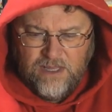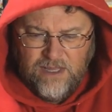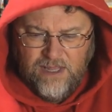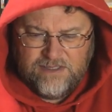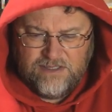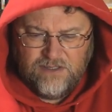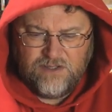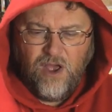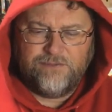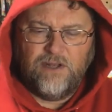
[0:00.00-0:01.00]
it's
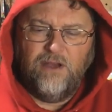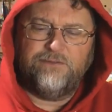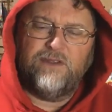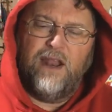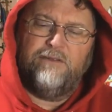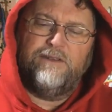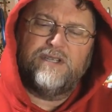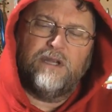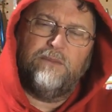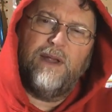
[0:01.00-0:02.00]
soft enough so that a
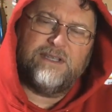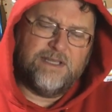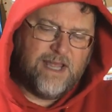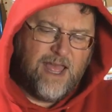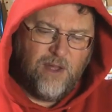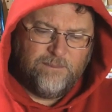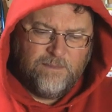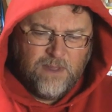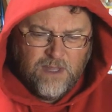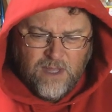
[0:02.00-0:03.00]
fish can press it down.
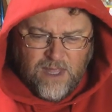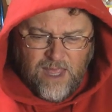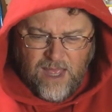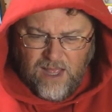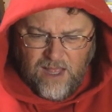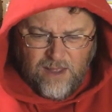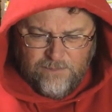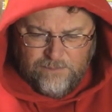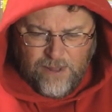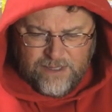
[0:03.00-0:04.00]

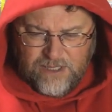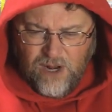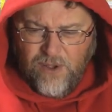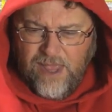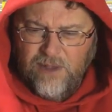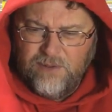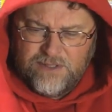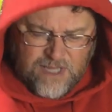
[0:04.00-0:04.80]
But, you know, it's